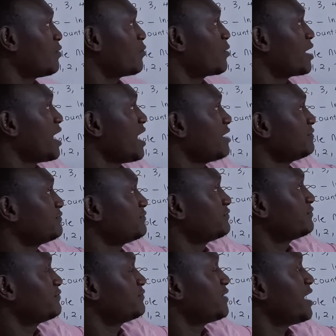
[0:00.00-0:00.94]
we have
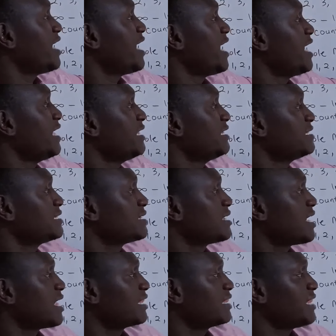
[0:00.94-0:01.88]
8
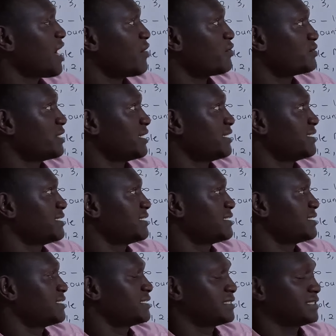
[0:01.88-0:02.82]

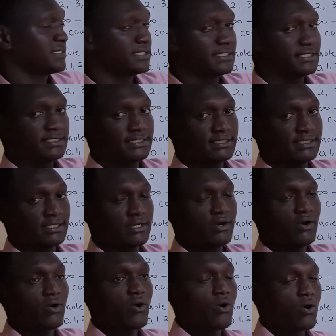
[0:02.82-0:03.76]
thousands,
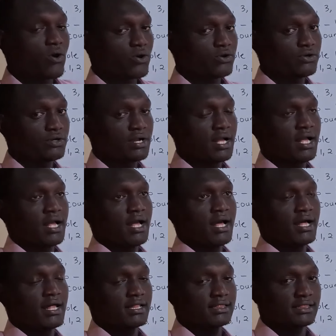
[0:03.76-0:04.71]
or
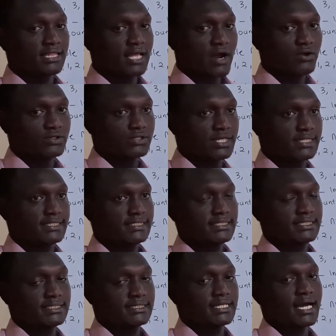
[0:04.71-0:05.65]

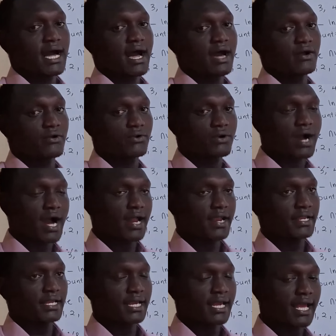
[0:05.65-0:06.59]
thousands are
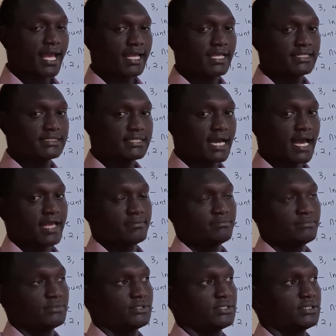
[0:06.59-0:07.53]
occurring 8
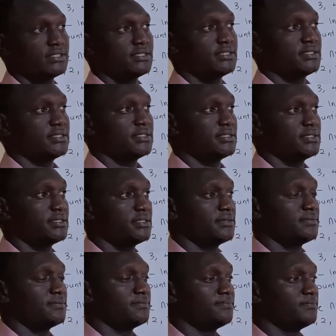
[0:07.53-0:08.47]
times.
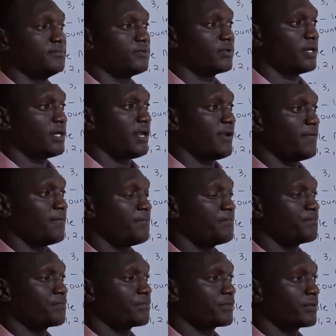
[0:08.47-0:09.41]
Okay,
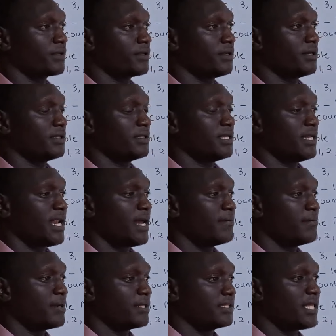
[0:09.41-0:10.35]
the
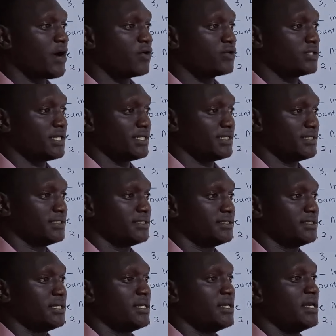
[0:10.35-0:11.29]
number 1000.
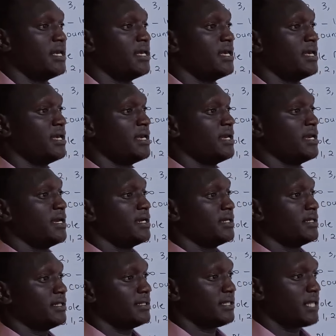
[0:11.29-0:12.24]

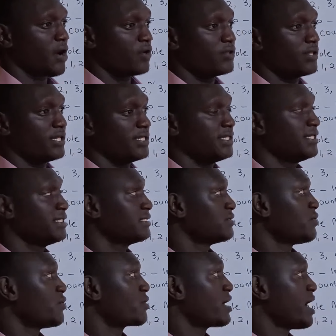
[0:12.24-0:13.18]
1000
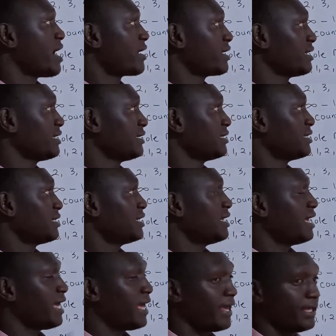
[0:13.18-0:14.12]
is occurring
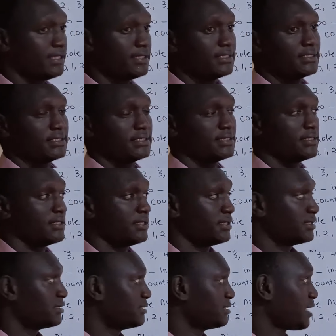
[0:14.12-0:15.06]
8
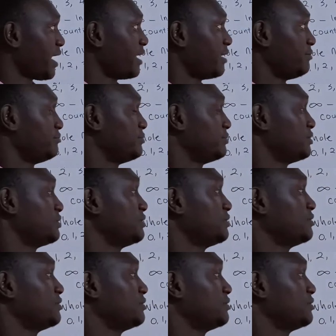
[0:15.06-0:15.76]
times.